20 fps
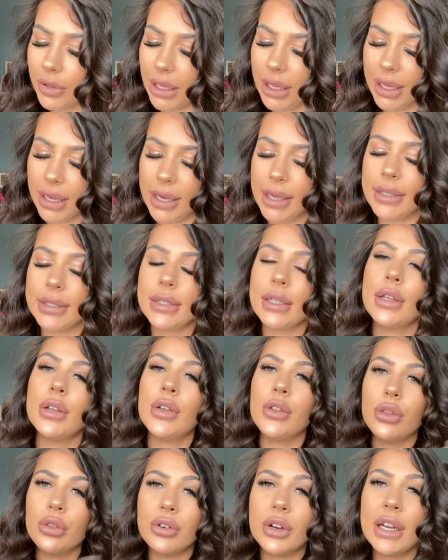is
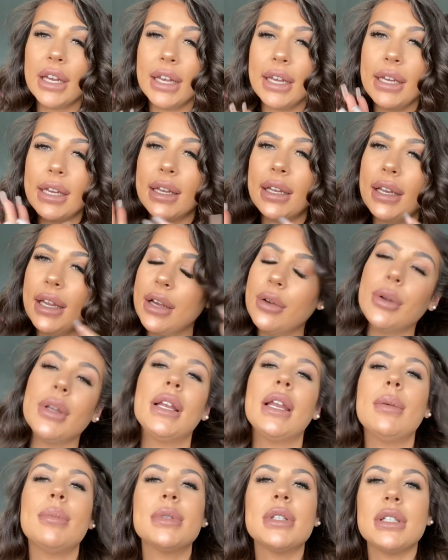3 liquid
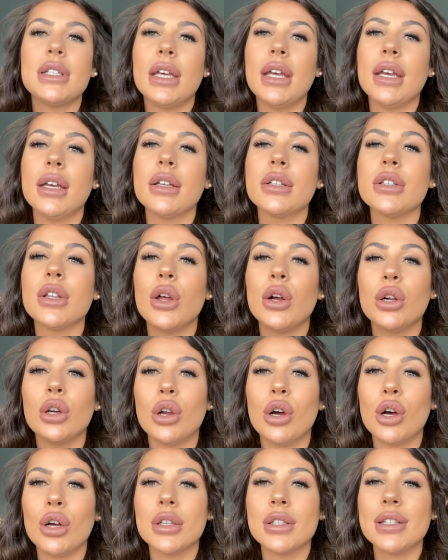lipsticks, a
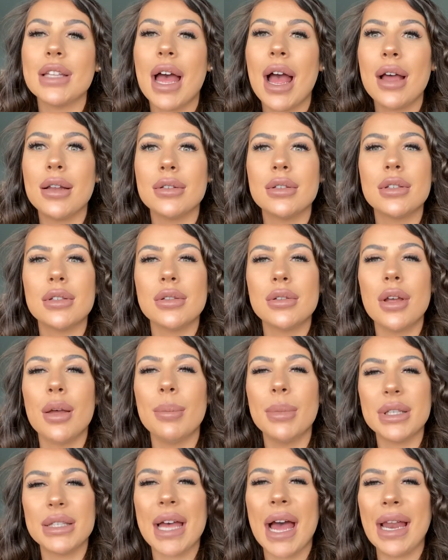gloss and a
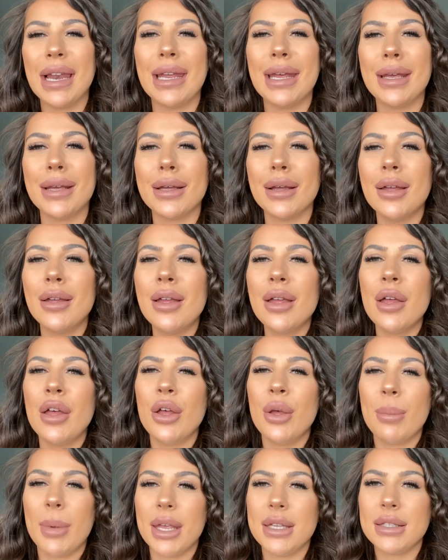metallic,
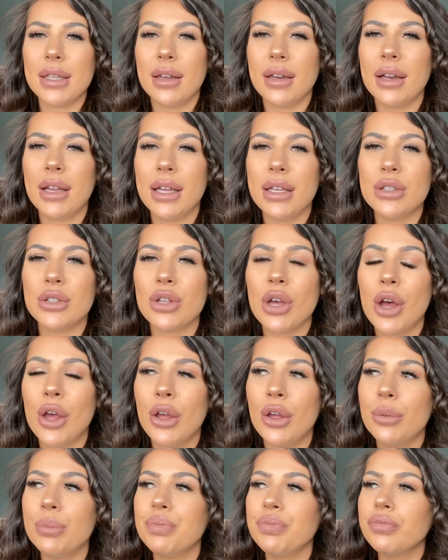basically.
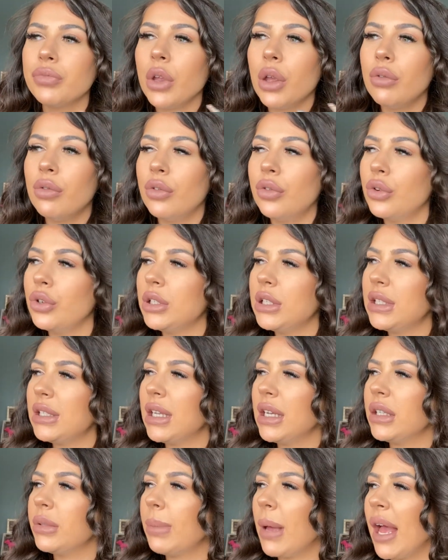So for
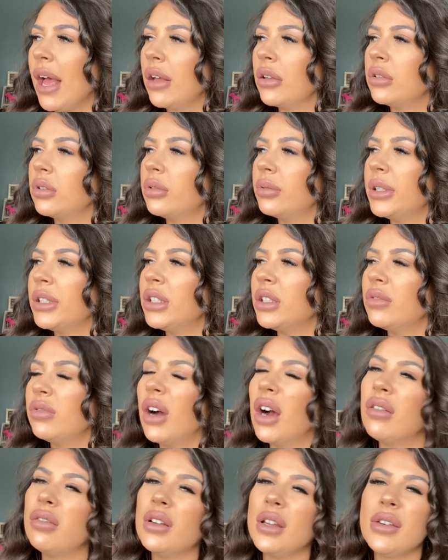£46, which is
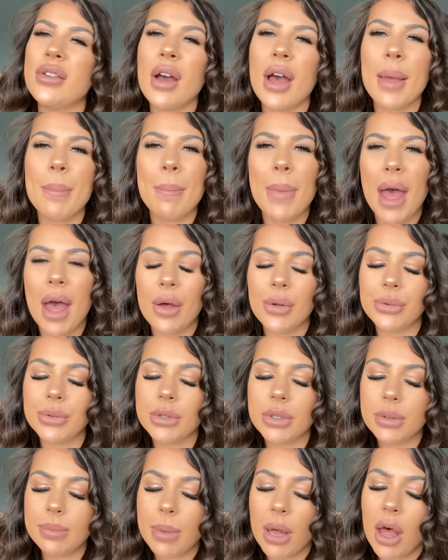roughly
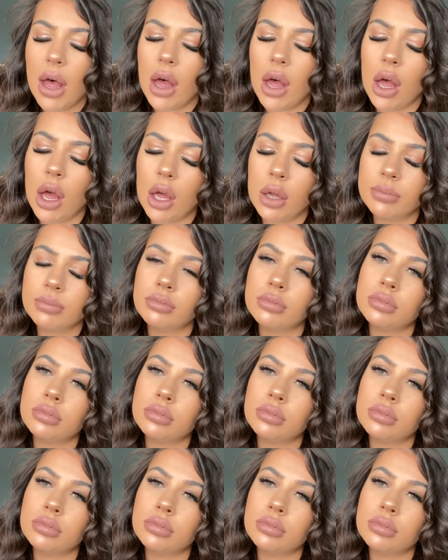£9 per